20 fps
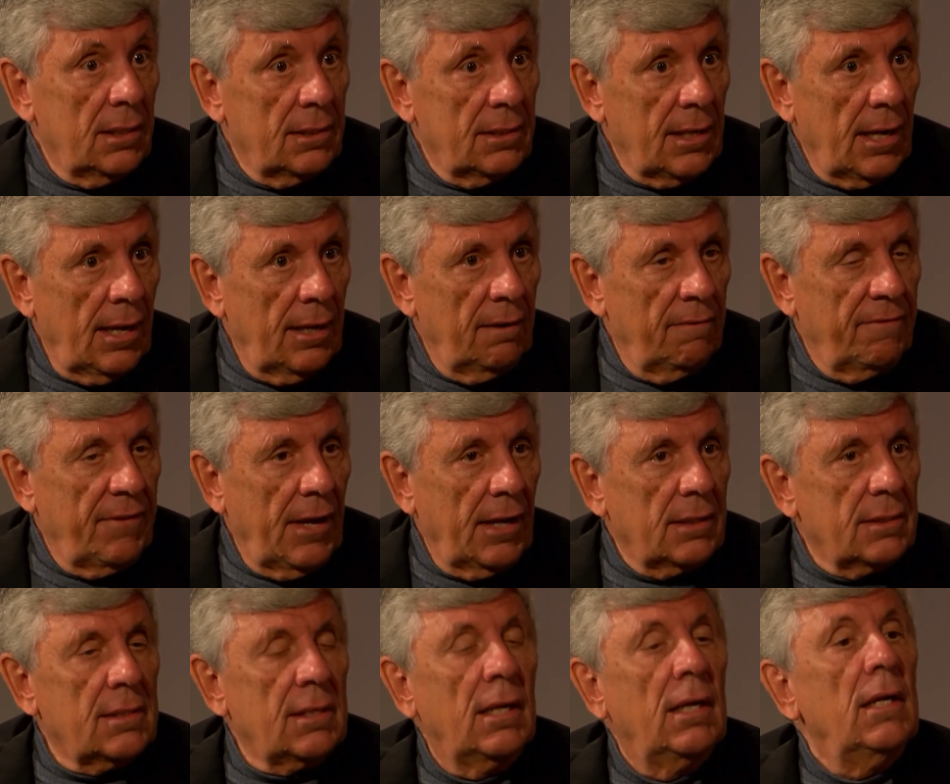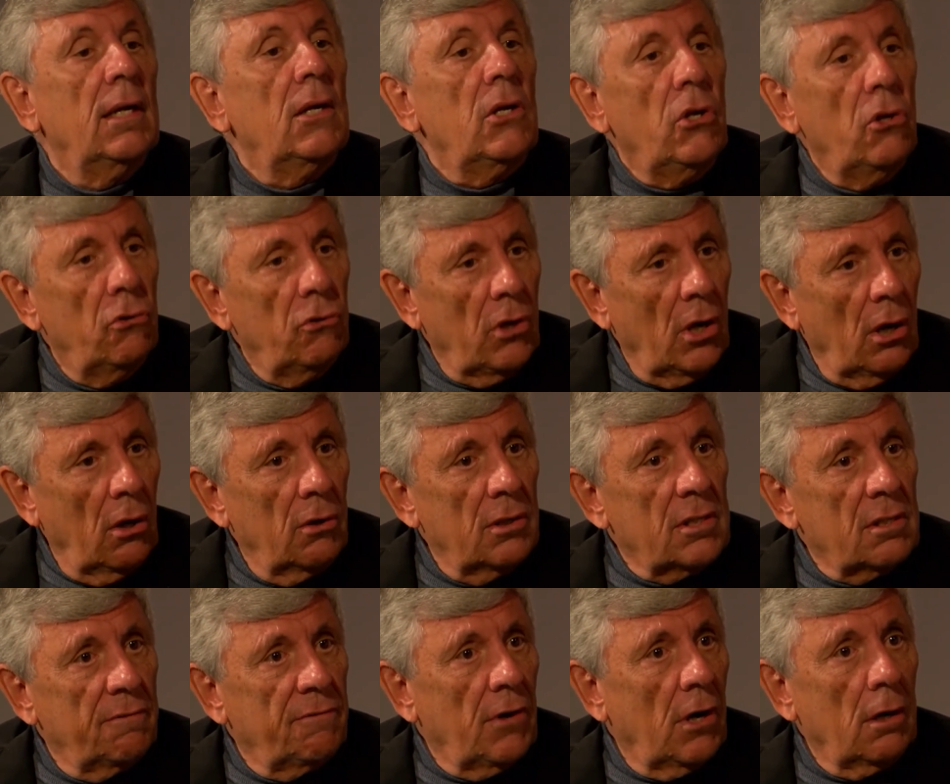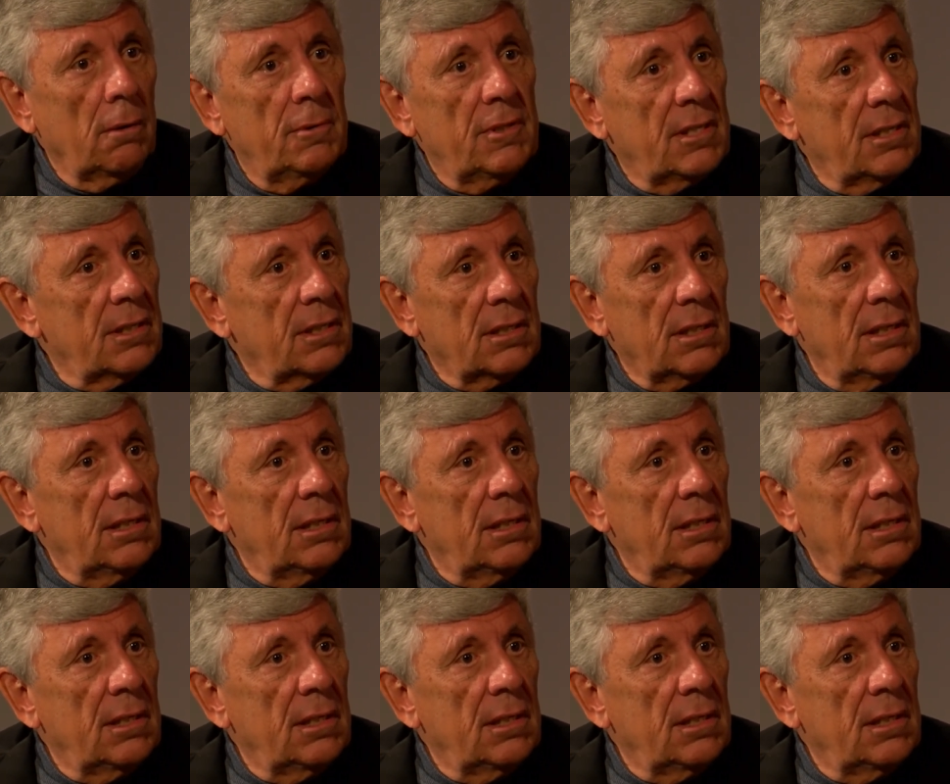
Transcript: side effects. You know, as a pharmacist,